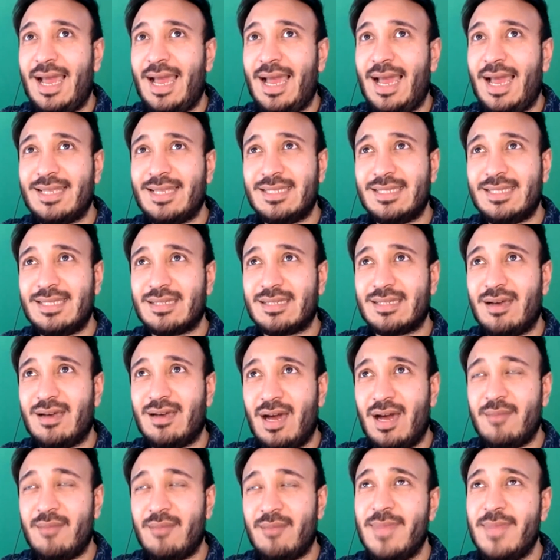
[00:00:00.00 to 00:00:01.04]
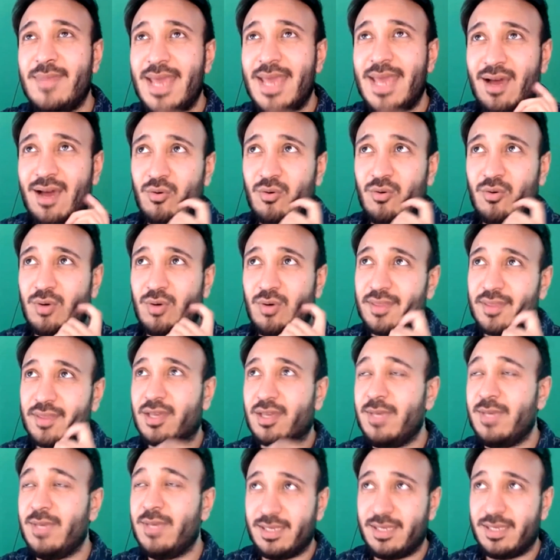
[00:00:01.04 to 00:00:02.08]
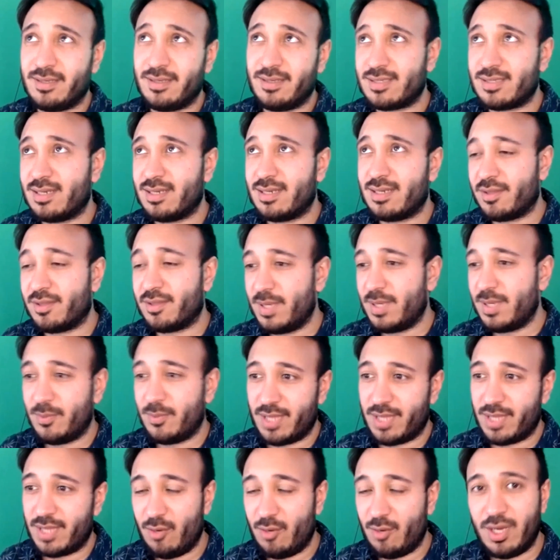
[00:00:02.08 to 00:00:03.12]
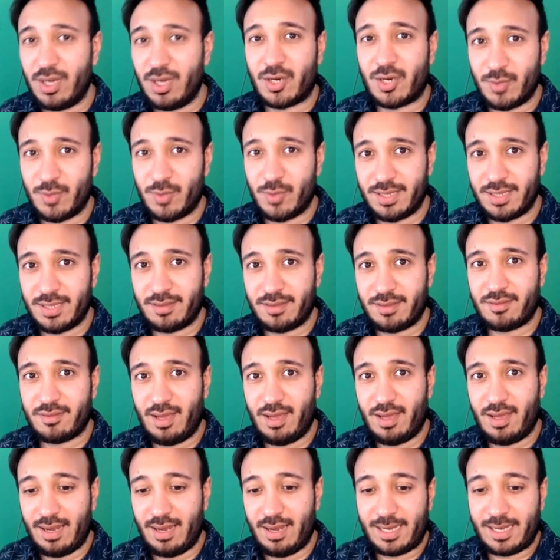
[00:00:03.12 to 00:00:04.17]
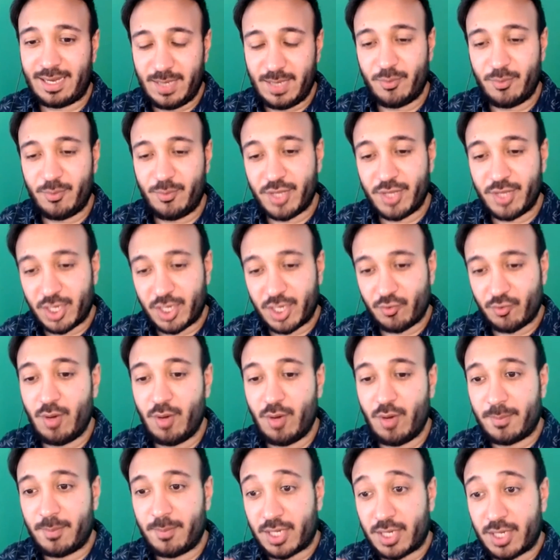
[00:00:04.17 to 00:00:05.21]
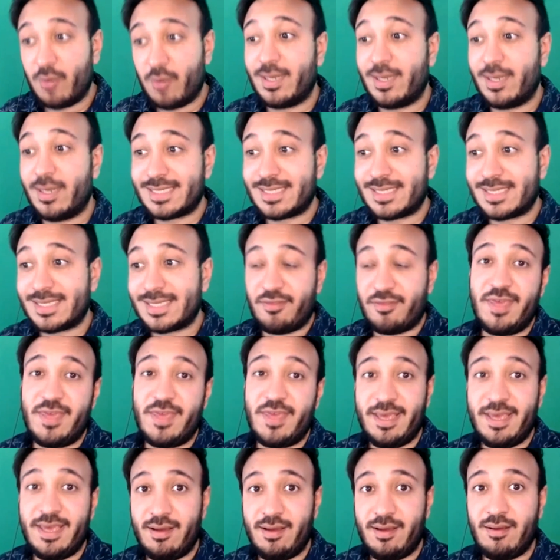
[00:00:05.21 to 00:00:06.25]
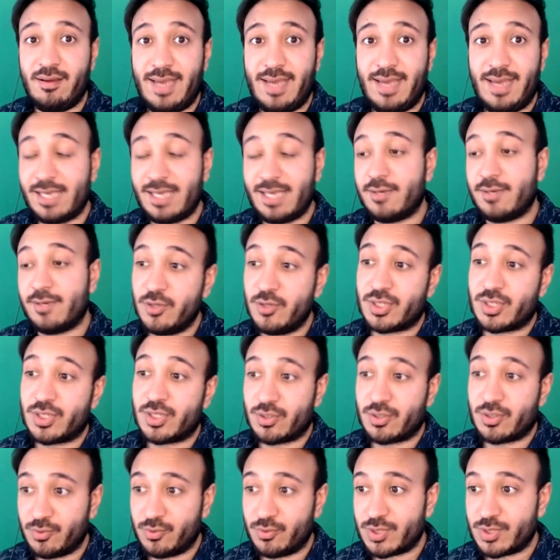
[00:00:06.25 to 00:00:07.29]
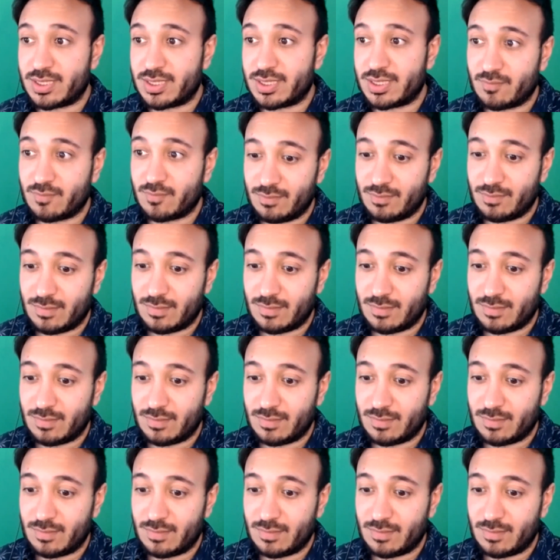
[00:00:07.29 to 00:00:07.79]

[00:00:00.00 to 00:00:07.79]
And I'm now, other comedians and other people that I work with are like people that grew up going to the theatre and musicals.